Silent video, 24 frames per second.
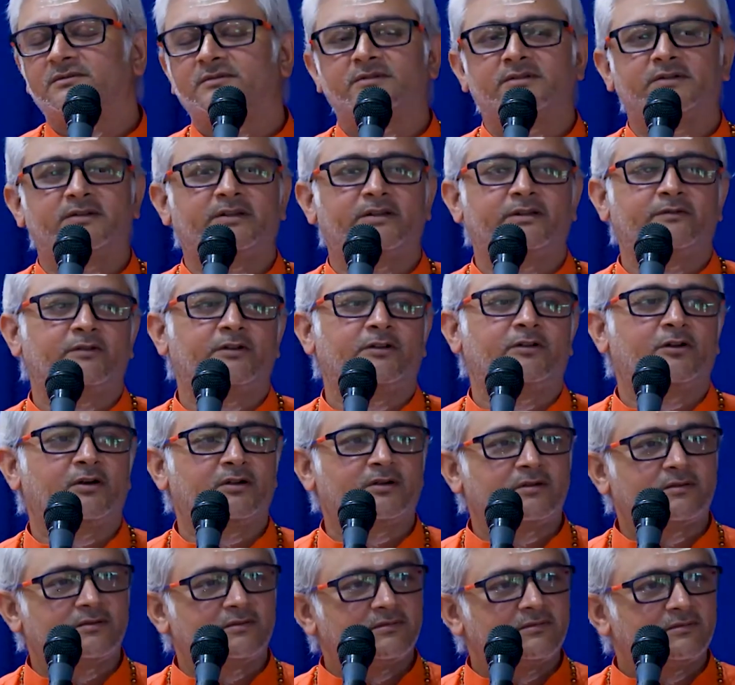He will not
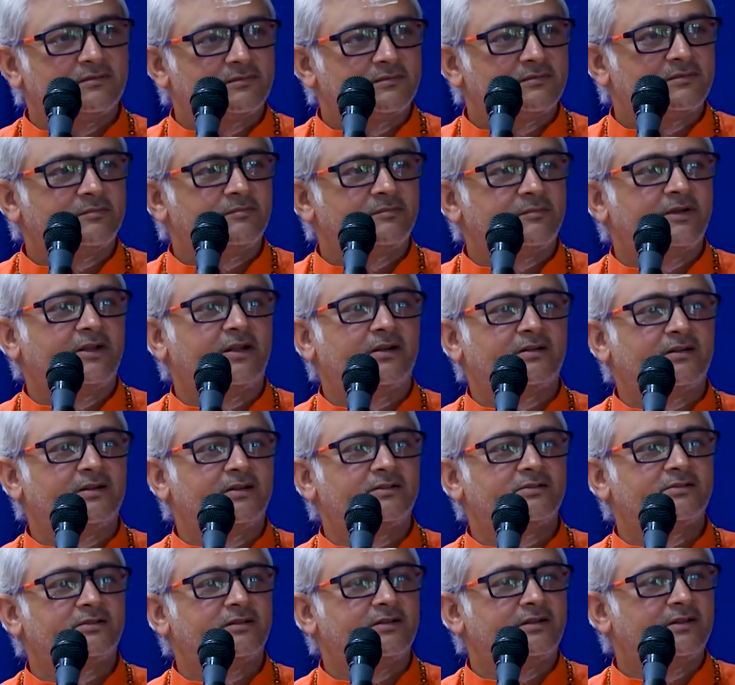pay
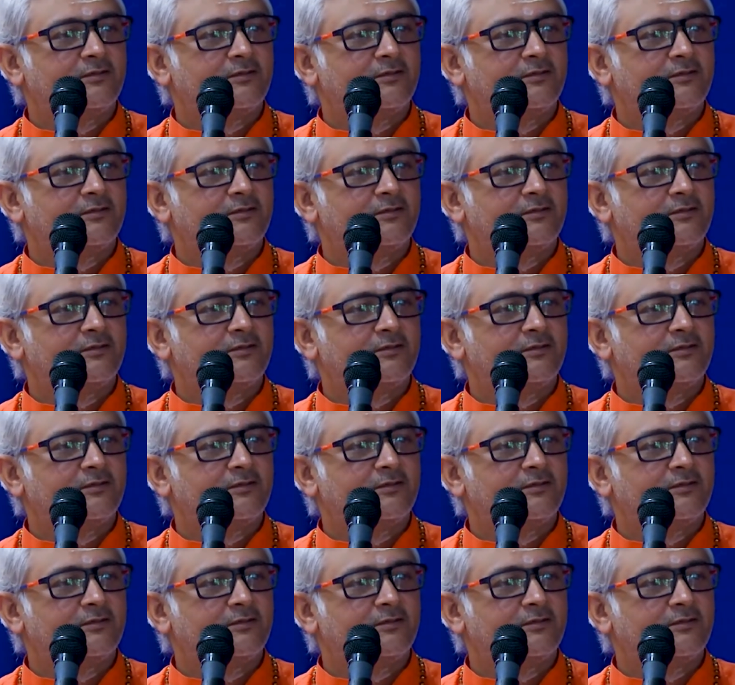attention.